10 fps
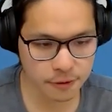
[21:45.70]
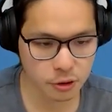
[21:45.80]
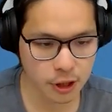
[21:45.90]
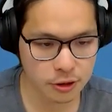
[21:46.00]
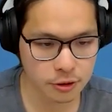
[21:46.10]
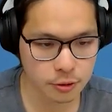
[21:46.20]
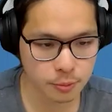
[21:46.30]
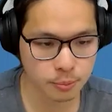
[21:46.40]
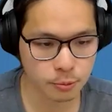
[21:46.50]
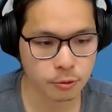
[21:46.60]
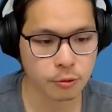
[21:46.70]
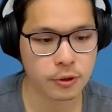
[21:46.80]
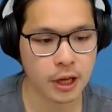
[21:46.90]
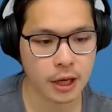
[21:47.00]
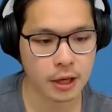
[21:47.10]
infrastructure to
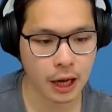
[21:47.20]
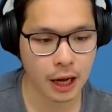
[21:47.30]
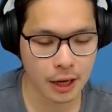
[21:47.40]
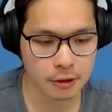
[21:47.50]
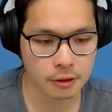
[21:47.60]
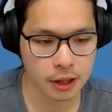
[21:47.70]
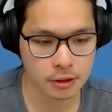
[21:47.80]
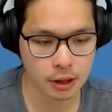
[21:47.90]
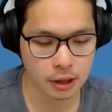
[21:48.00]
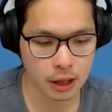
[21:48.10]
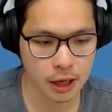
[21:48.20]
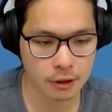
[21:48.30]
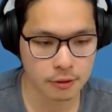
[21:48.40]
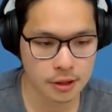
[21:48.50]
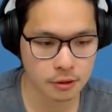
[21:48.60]
create
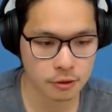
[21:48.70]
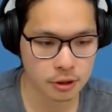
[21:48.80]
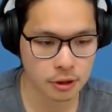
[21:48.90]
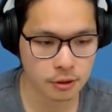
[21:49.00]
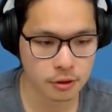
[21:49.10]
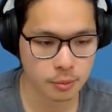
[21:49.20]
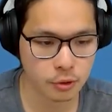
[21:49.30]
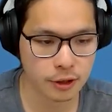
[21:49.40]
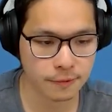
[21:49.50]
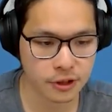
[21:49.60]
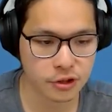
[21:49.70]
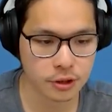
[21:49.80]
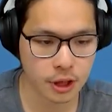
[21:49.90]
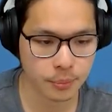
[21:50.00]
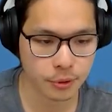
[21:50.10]
higher resolution and also more
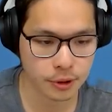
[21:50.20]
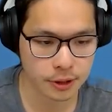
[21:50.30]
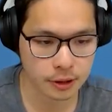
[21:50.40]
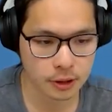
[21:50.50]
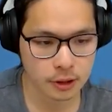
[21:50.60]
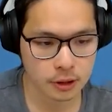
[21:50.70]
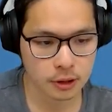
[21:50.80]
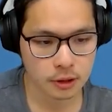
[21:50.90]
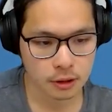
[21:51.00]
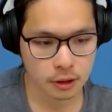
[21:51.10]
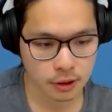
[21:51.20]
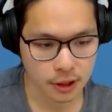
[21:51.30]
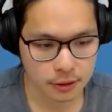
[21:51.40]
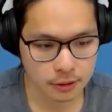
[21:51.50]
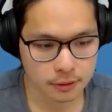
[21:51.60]
efficient computing.
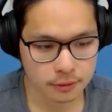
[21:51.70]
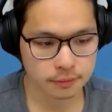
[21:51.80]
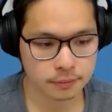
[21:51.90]
Okay.